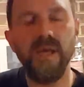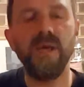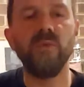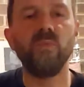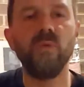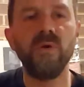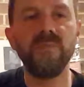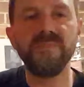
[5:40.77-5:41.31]
it
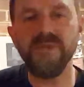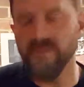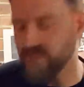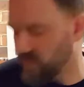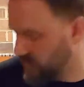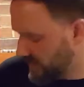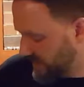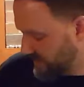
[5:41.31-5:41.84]
warms up
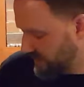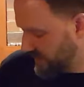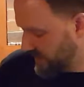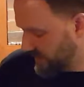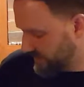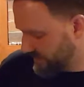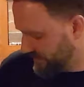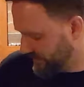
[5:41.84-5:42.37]
quite a
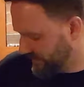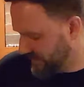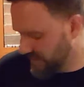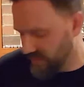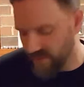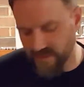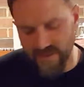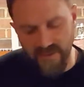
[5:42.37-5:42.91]
bit.
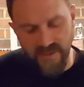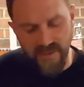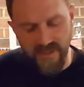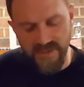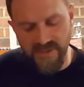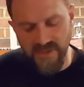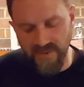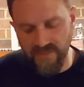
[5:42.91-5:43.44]

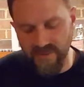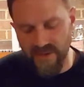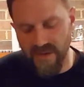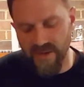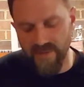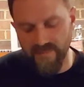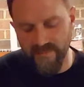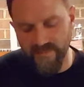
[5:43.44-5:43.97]
The tone knob,